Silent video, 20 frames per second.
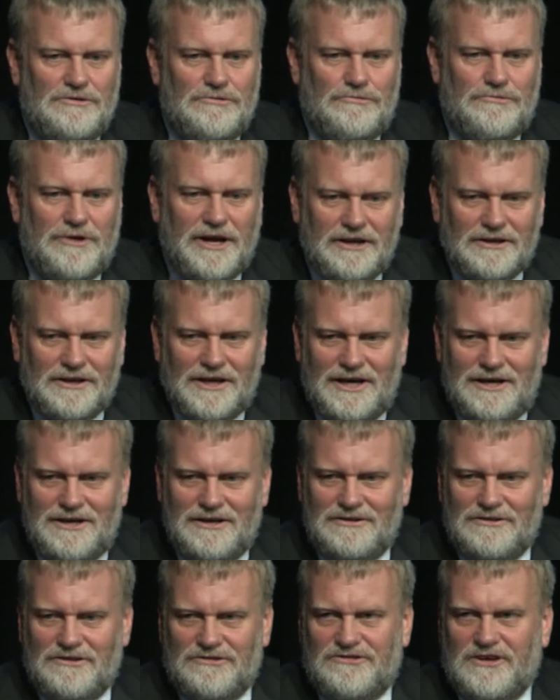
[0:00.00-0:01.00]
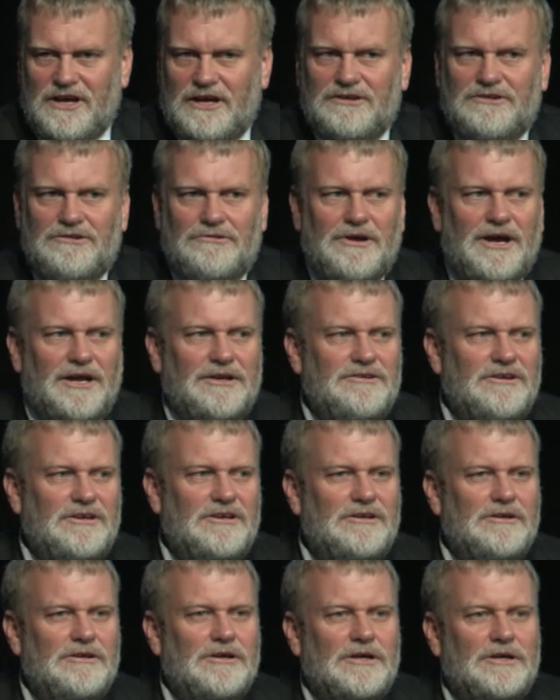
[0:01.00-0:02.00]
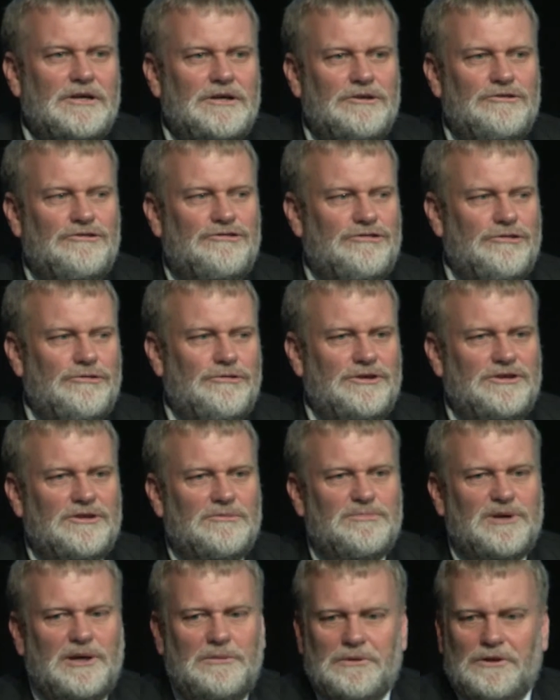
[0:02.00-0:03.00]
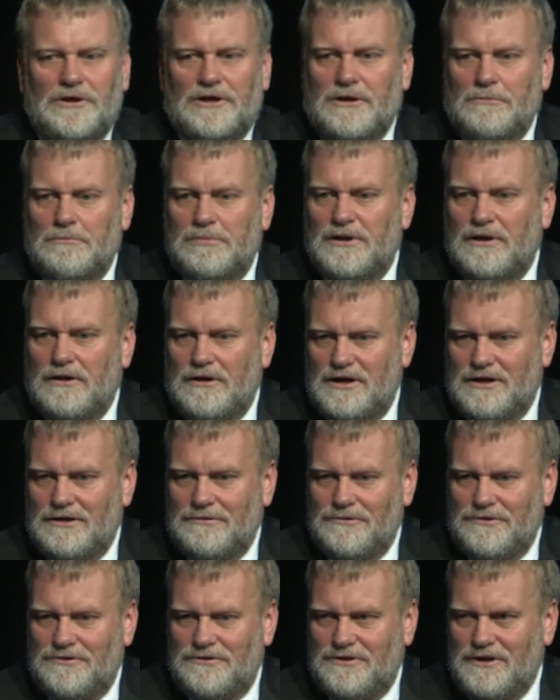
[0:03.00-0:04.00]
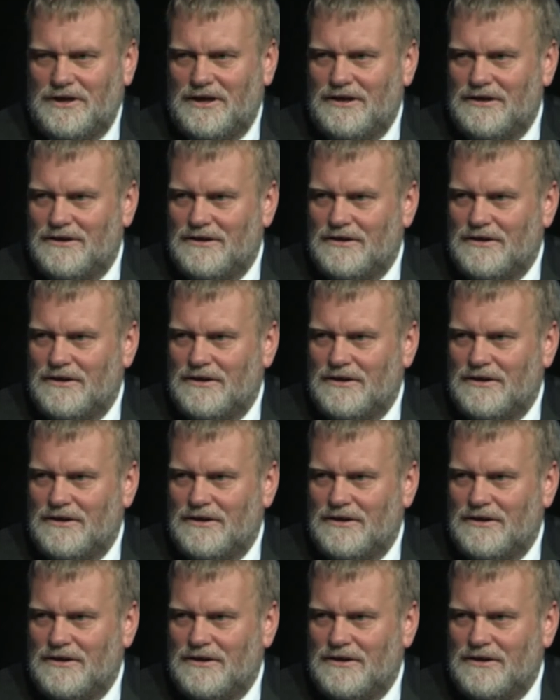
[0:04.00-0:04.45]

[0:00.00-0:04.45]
regulating the sector and in ensuring that people are complying with the